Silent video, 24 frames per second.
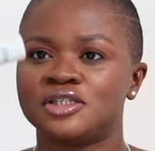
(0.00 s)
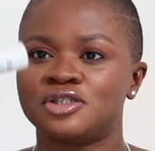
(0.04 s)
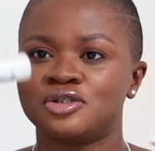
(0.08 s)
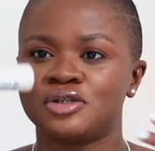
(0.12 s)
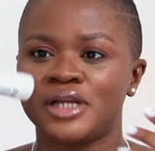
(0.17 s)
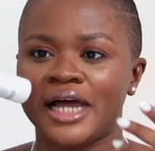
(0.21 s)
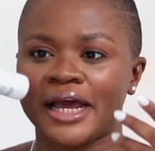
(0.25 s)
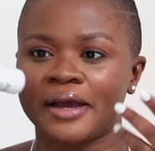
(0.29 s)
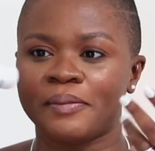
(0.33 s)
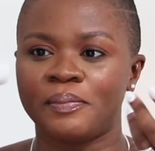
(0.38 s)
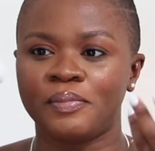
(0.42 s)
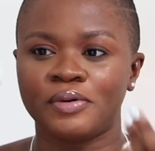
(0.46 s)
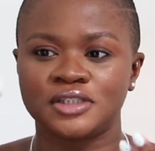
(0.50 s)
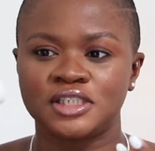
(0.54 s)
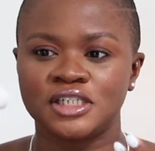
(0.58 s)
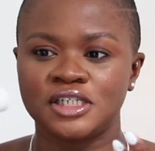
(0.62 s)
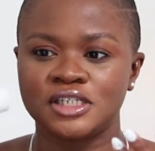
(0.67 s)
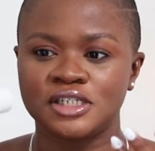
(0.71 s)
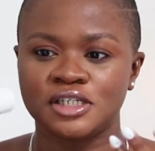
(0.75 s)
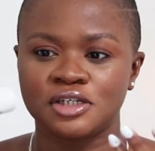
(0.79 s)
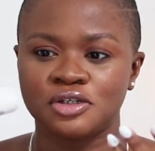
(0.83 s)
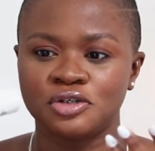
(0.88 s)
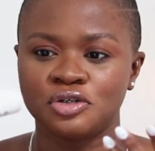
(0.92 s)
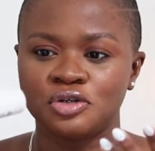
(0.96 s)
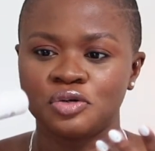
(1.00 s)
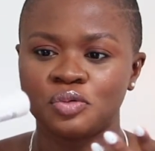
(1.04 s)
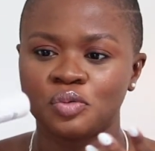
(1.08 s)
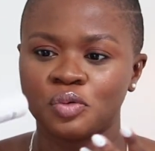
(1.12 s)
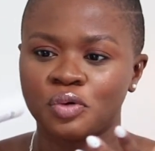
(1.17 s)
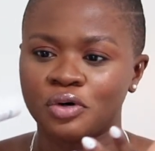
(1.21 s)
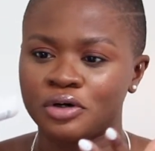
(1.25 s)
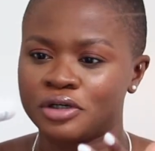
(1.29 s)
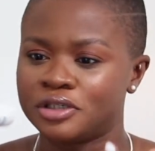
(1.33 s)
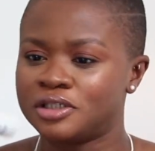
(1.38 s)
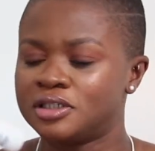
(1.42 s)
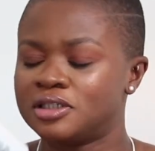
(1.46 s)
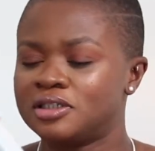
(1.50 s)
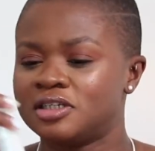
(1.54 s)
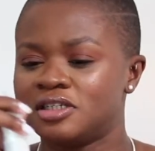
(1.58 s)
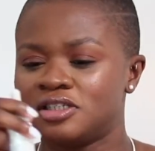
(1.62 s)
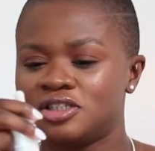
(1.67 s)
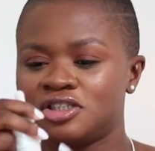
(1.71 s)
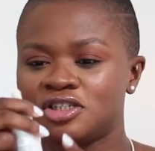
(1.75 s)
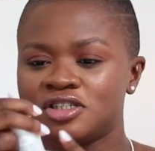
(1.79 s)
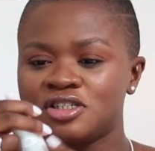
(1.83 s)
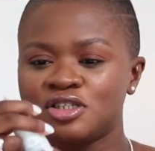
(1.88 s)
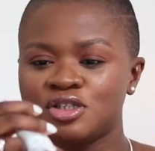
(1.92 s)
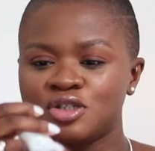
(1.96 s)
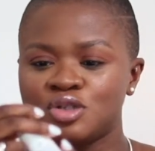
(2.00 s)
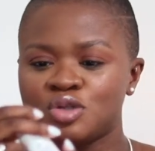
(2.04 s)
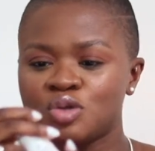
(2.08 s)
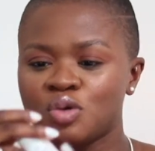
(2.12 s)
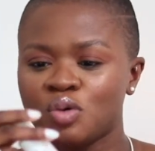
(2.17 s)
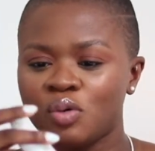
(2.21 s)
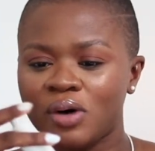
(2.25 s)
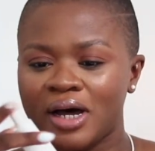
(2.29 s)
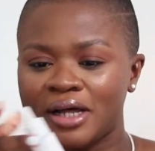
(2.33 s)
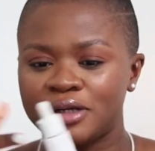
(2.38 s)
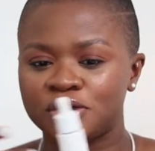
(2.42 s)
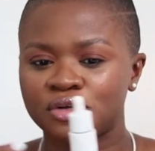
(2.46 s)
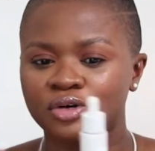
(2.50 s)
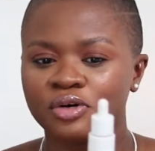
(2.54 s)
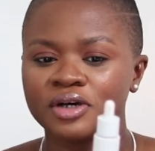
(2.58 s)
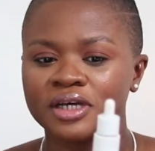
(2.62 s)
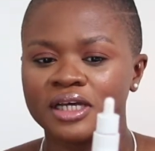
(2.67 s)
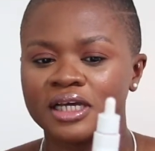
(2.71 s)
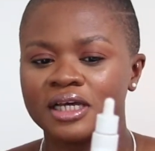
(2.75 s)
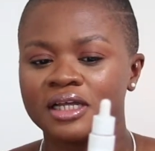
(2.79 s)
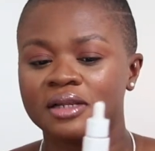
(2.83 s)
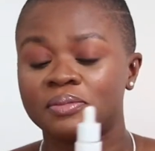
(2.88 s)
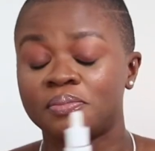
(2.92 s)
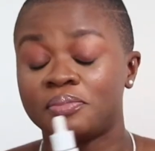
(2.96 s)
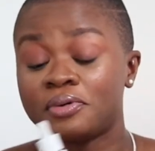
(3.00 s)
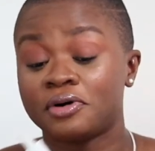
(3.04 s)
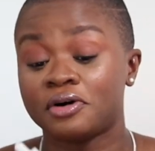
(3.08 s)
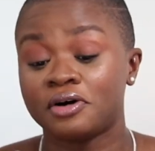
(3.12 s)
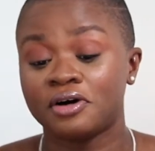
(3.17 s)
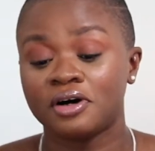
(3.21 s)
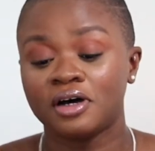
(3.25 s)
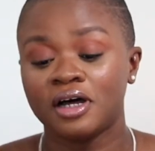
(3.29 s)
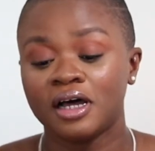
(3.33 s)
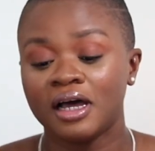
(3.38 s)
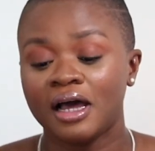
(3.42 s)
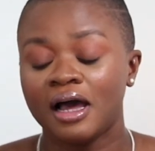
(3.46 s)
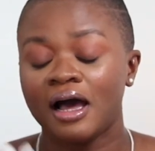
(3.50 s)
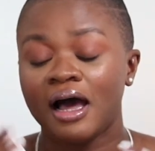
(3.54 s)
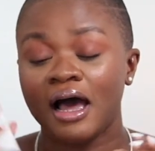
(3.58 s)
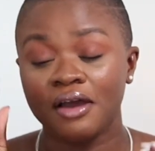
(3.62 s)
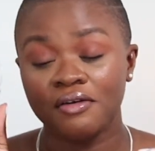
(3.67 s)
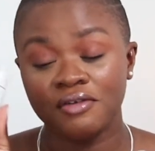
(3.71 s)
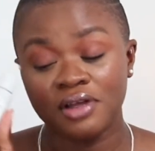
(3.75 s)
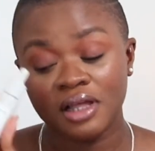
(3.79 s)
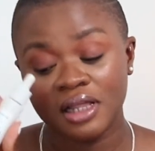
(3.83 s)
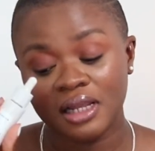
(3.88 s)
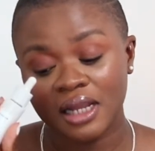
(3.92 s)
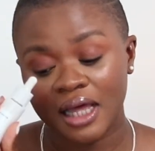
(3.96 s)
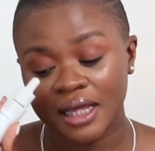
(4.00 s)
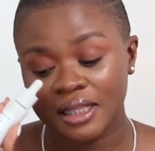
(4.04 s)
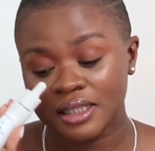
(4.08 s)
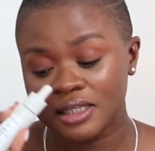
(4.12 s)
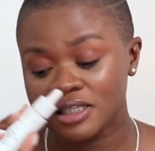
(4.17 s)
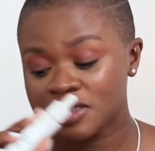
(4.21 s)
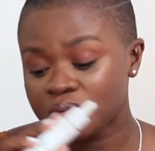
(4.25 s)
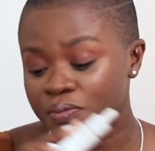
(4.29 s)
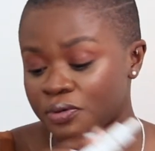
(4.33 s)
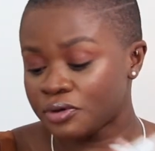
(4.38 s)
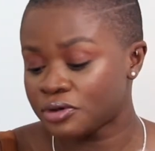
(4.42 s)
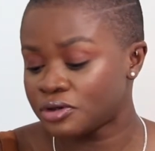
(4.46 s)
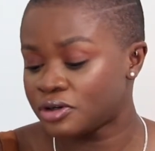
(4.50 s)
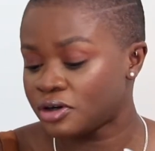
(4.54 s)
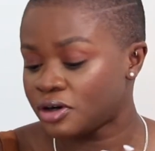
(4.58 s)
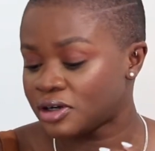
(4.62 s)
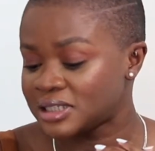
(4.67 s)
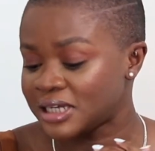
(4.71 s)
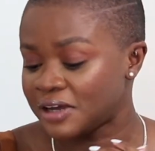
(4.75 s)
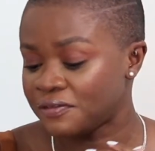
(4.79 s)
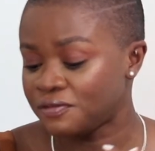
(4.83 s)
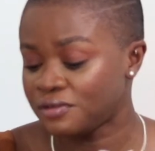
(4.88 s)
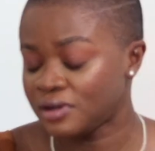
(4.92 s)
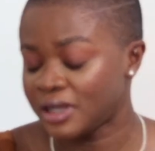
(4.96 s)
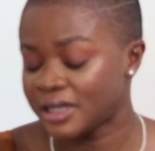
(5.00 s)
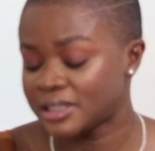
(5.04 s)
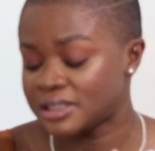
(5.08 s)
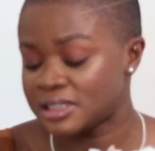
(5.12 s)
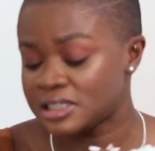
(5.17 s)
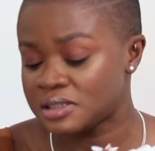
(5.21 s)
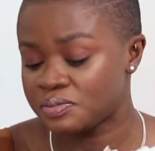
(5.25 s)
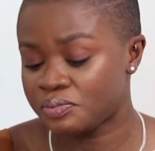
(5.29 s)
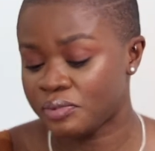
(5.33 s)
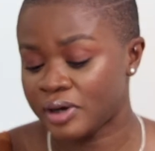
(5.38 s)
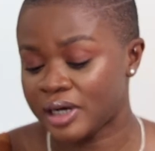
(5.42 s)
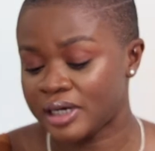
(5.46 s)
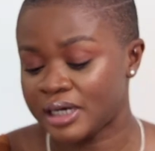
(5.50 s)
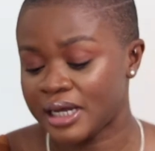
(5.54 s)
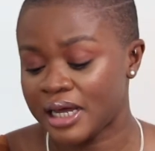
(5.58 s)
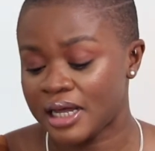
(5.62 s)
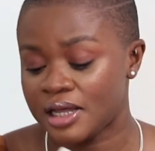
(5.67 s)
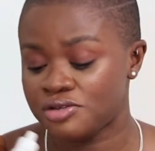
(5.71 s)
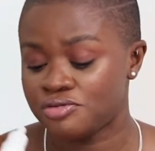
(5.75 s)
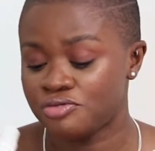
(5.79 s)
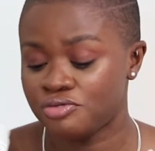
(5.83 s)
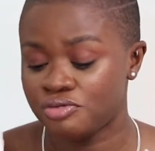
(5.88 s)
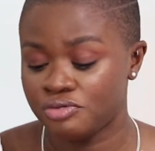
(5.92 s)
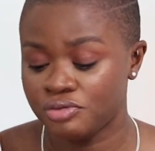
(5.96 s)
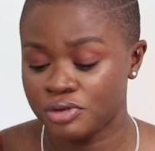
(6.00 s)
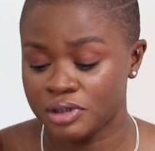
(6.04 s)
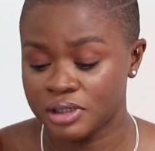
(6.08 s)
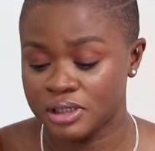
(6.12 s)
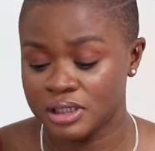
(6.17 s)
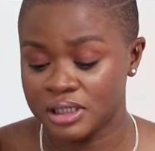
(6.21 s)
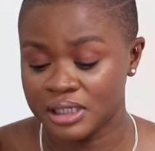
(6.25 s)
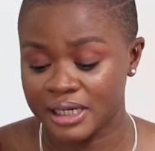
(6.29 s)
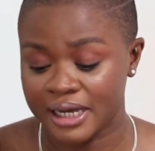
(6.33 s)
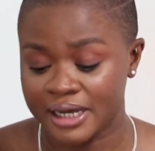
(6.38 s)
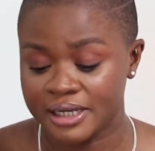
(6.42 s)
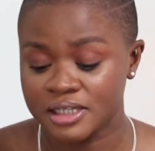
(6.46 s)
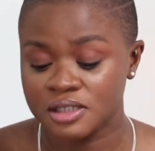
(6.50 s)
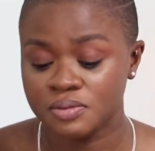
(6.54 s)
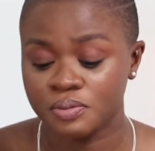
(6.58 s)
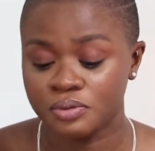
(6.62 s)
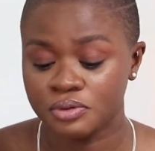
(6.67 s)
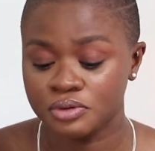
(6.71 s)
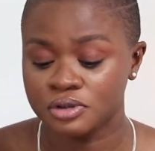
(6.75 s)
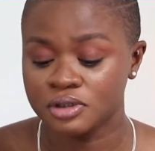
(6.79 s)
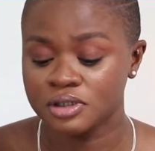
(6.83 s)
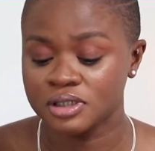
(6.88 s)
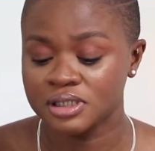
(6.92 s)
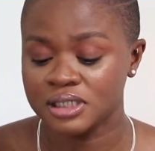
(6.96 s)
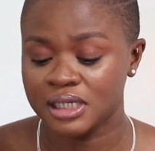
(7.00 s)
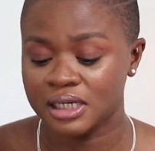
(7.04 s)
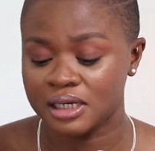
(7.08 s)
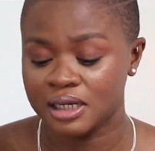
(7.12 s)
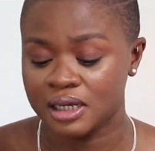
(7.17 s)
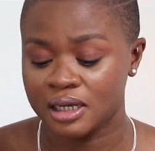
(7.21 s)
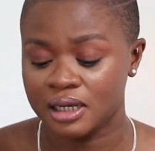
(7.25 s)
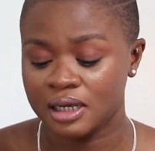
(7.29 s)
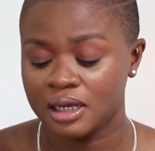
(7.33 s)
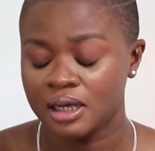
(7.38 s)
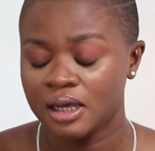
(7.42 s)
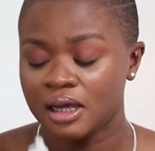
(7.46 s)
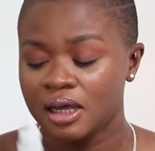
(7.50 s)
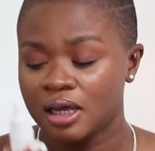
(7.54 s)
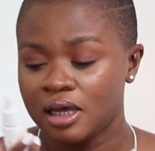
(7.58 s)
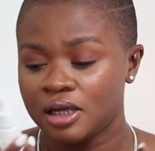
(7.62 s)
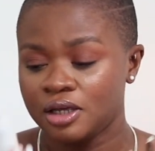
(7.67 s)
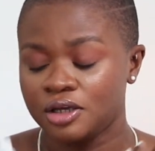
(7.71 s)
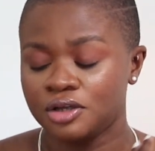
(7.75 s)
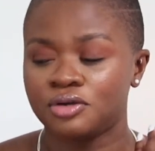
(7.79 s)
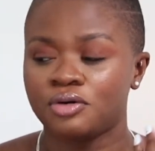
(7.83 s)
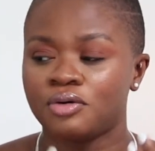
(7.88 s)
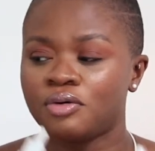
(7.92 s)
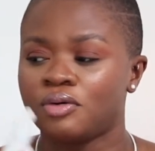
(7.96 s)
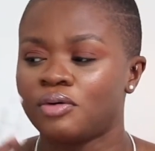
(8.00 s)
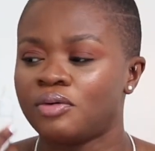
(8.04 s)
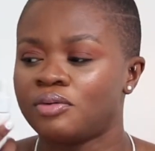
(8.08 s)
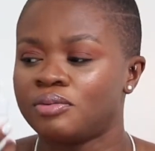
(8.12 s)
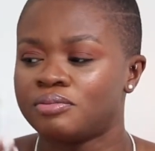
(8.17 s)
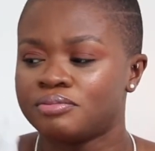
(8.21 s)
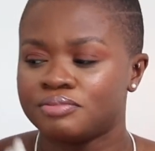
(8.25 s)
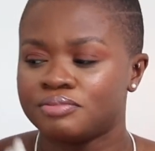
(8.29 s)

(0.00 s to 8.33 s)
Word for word: to like purchase a new one. It's just so annoying. But I really like this product. I feel like this brand has really nice products and I, you know,